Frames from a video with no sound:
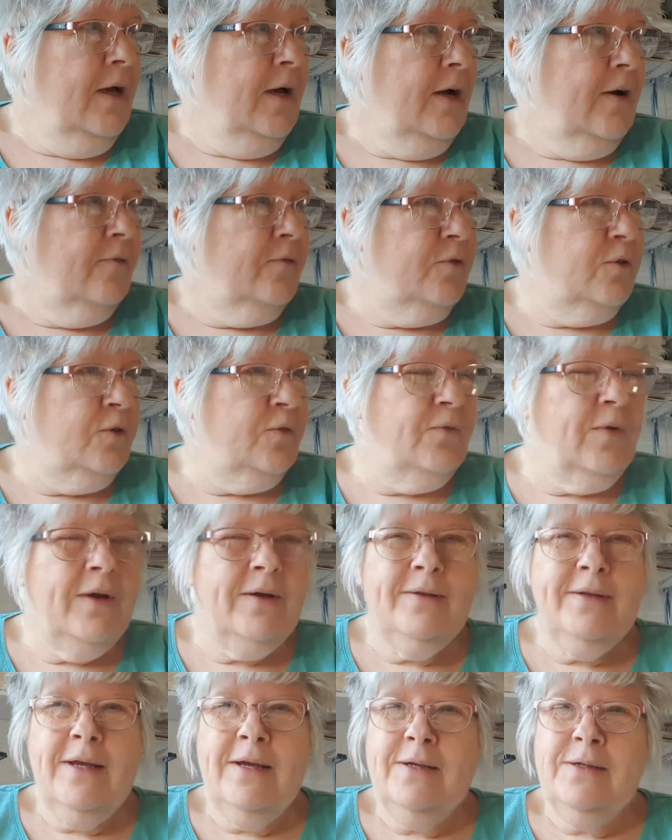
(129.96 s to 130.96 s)
I've just
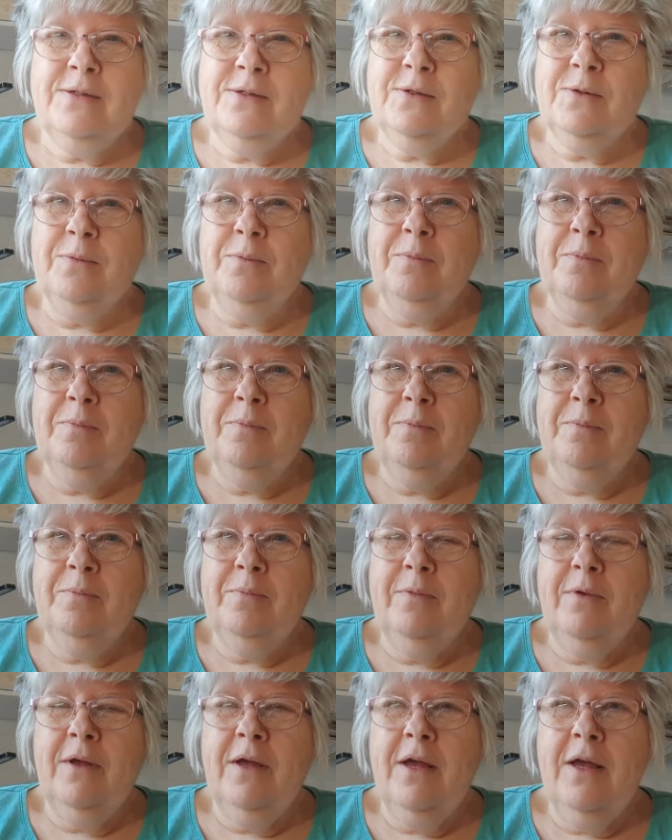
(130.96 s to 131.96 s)
found out some
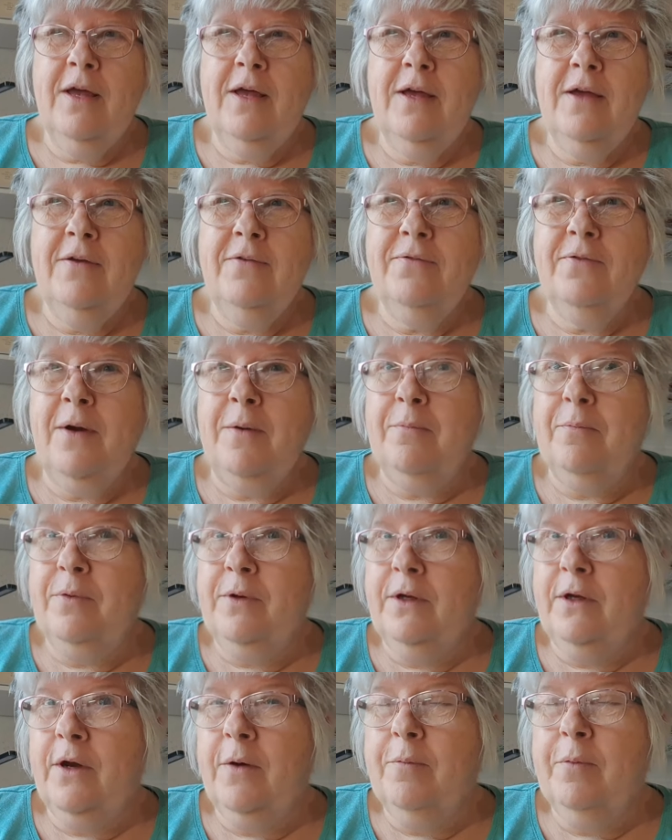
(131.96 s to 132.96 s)

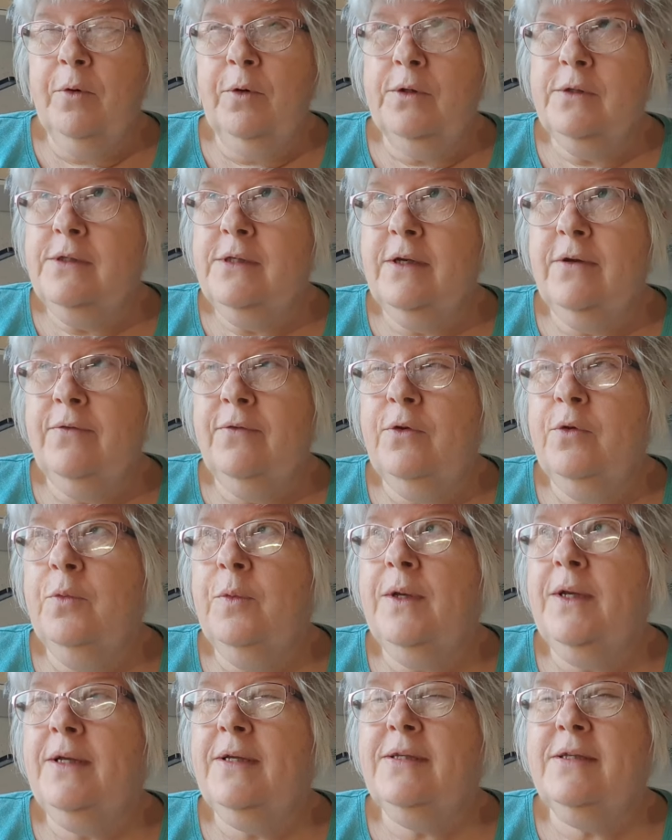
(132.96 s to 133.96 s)
fabric. I bought it a few
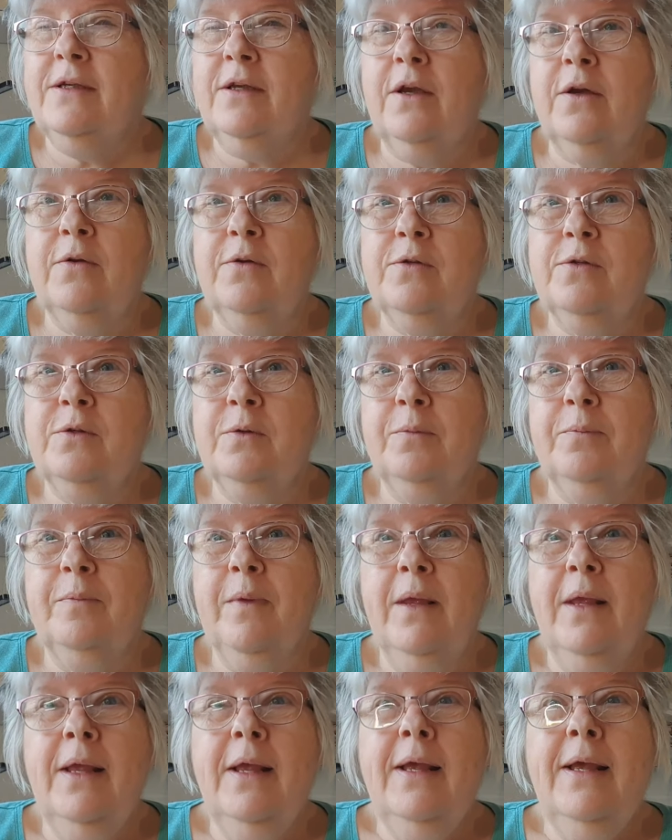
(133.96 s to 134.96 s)
weeks ago, some
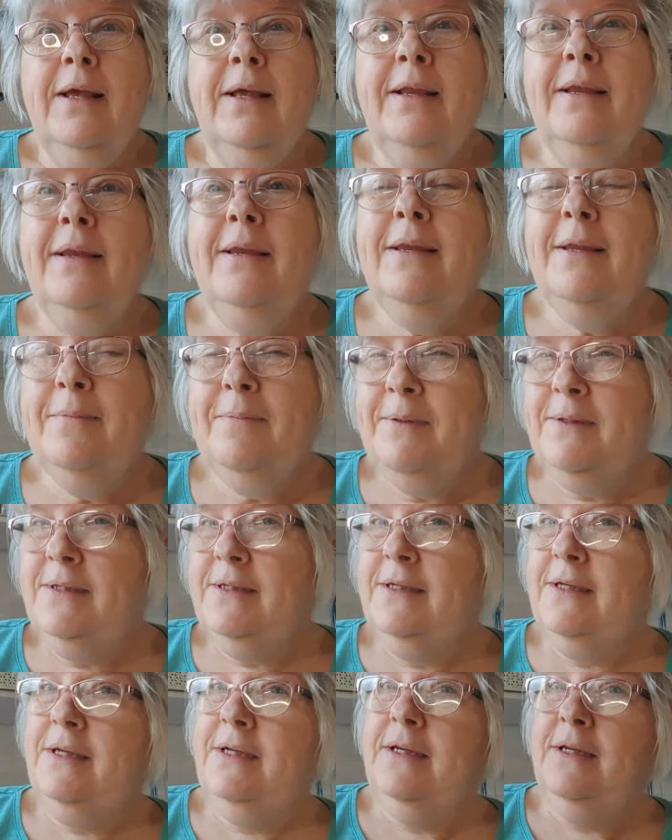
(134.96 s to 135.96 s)

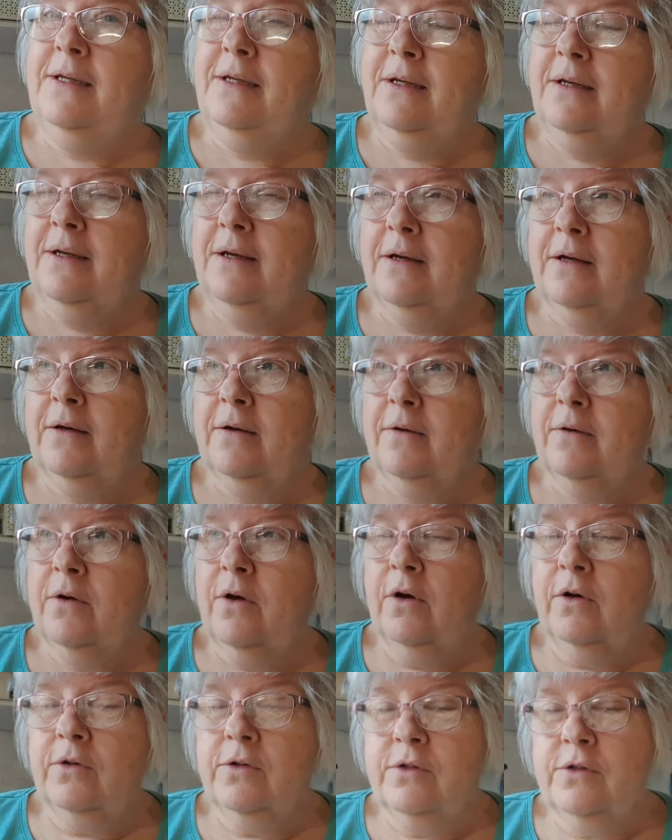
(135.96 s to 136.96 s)
Liberty
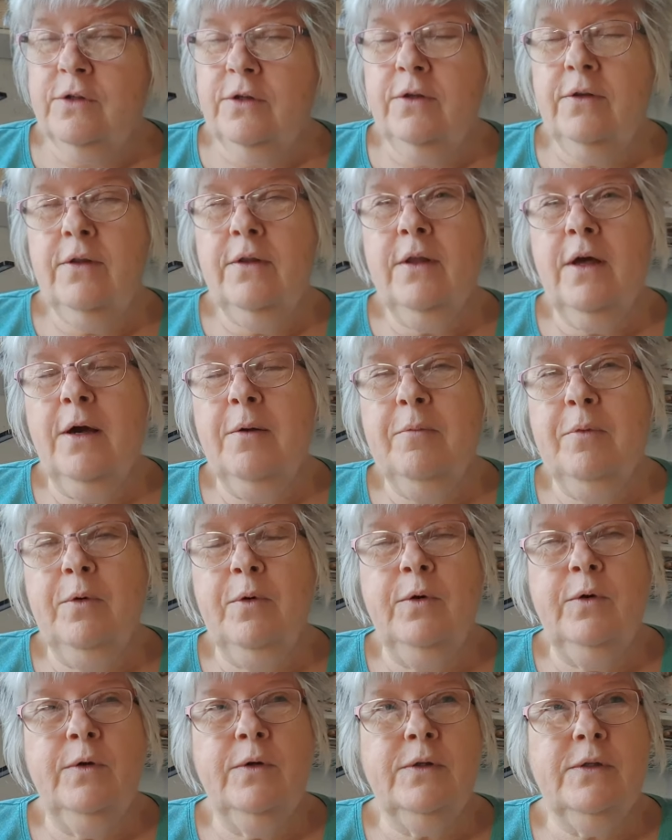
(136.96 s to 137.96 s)
cotton that I
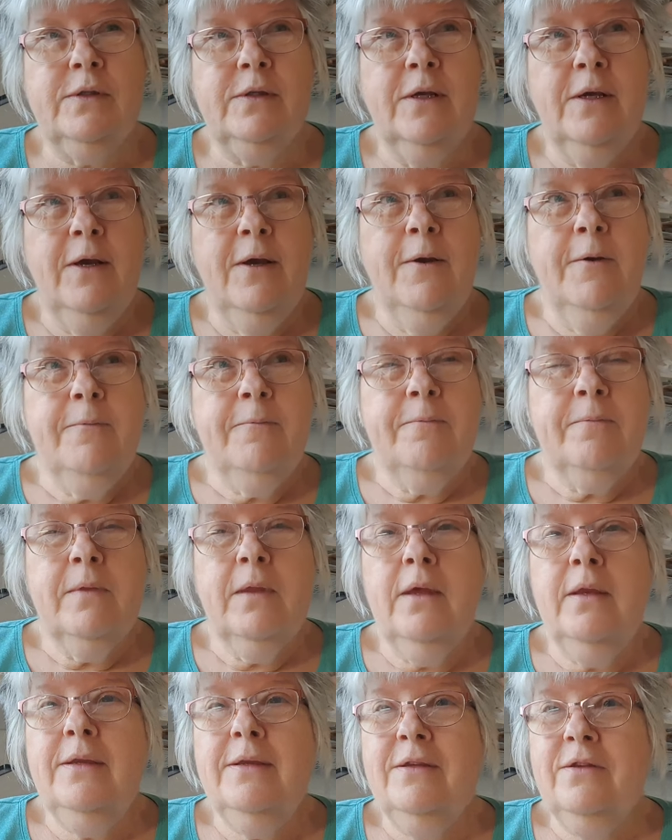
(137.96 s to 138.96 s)
bought,
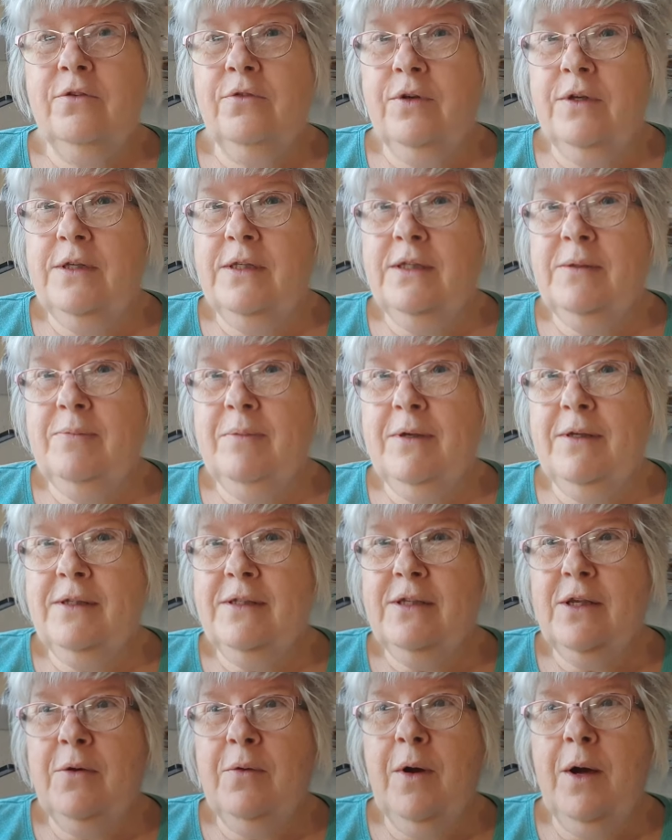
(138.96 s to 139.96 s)
and it's Christmas,
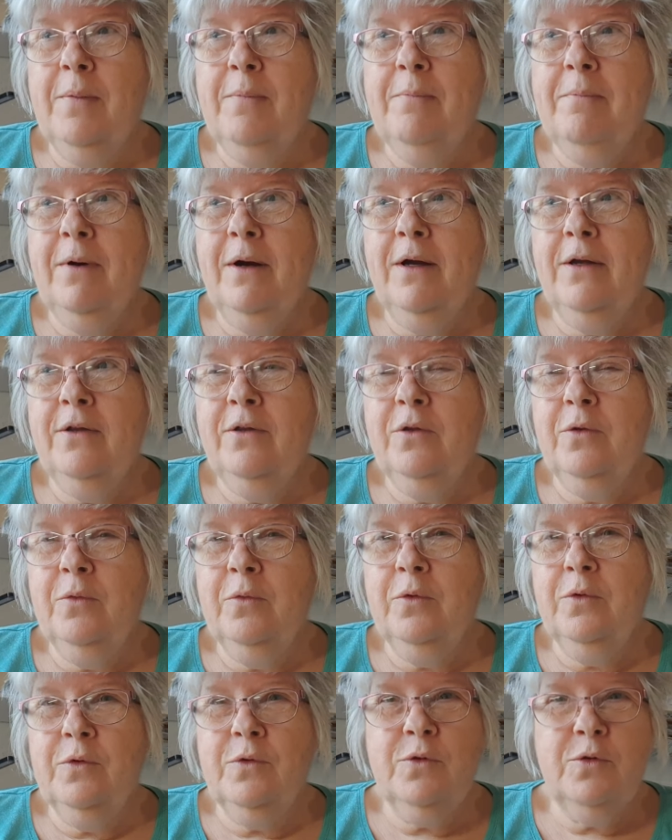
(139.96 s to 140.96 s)
so I might do
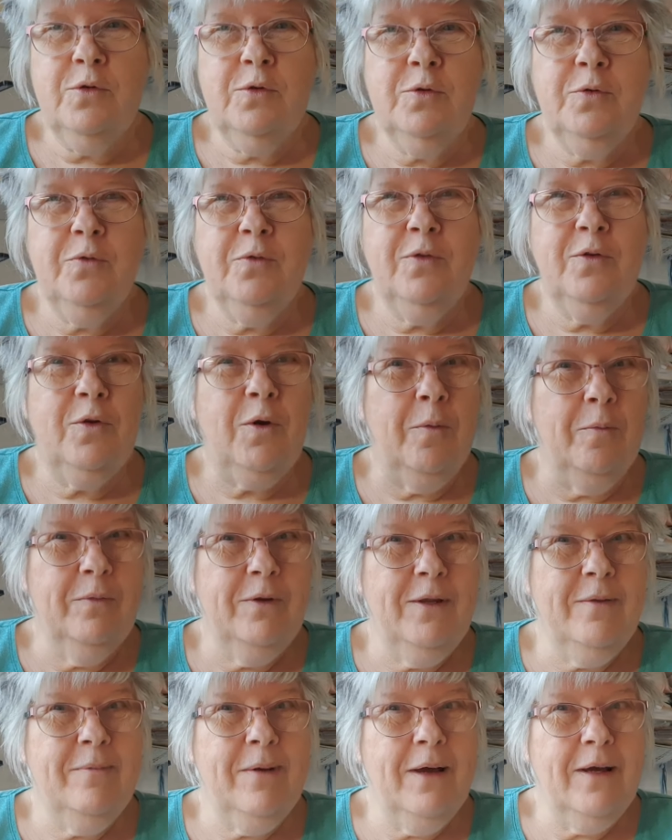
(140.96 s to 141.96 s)
one or two of the
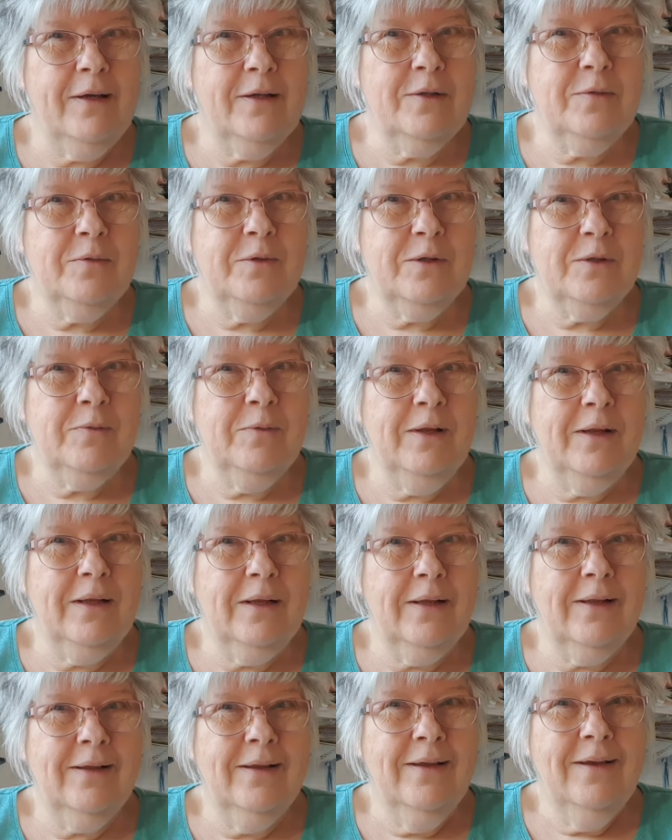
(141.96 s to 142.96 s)
Tomty bags with some
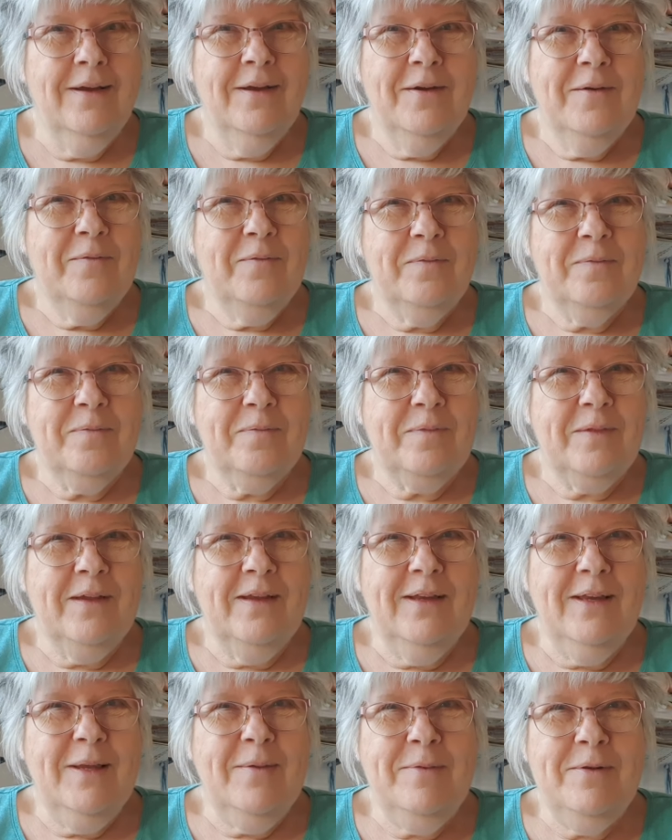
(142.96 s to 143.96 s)
little
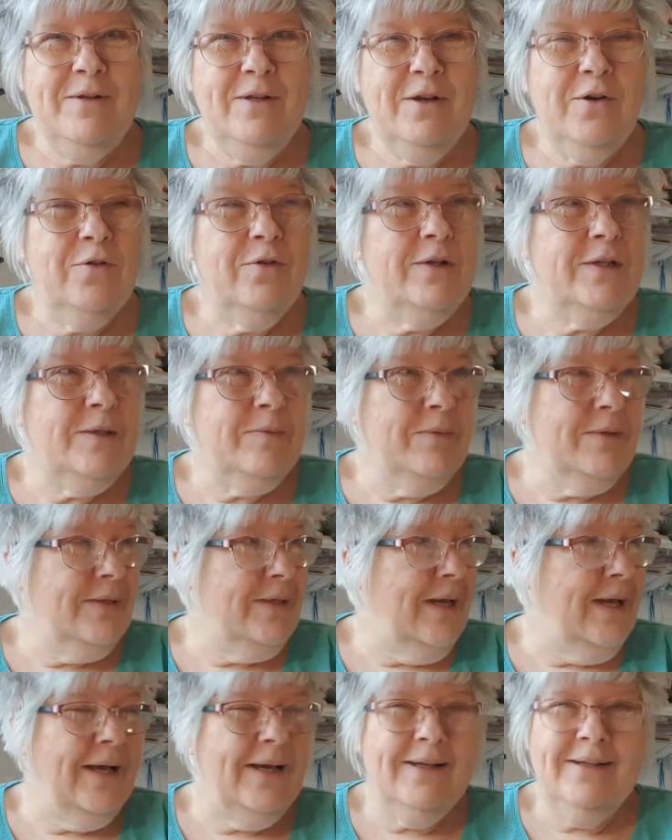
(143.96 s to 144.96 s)
Liberty Christmas
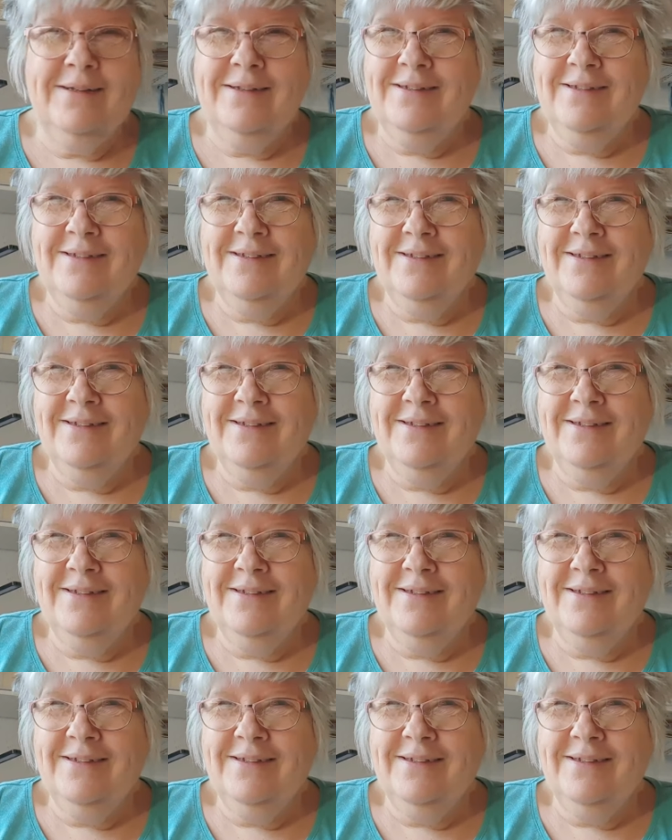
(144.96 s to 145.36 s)
hats.